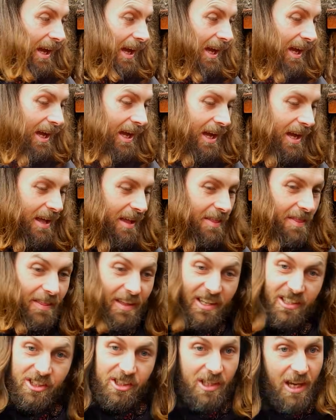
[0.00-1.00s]
and
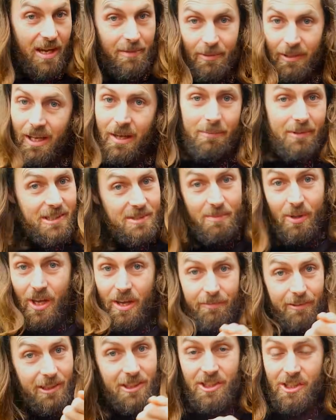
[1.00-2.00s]
they're shaping up these
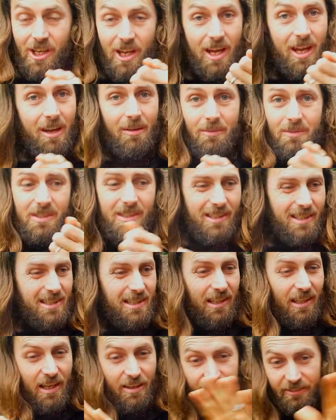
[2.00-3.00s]
perfect jumps, this
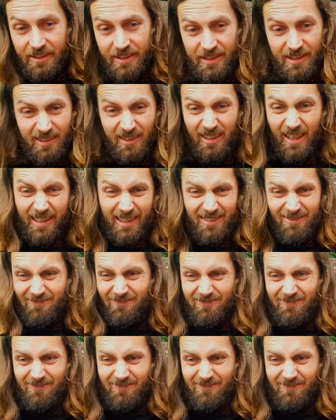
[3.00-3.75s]
lovely like